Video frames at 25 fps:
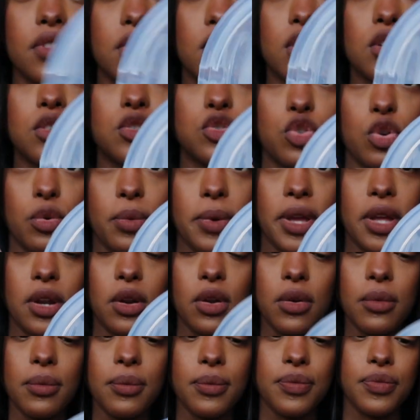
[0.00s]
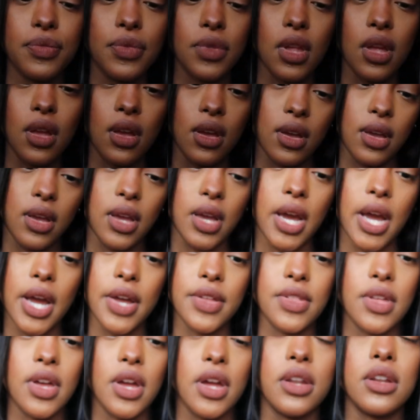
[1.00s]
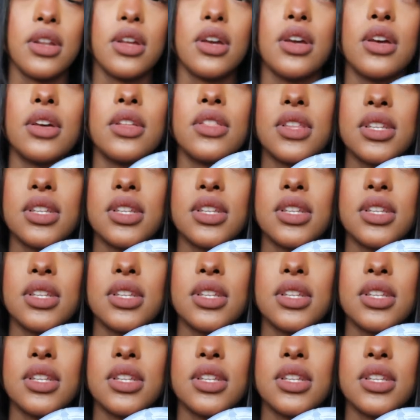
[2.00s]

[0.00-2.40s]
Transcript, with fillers: the control panel, and then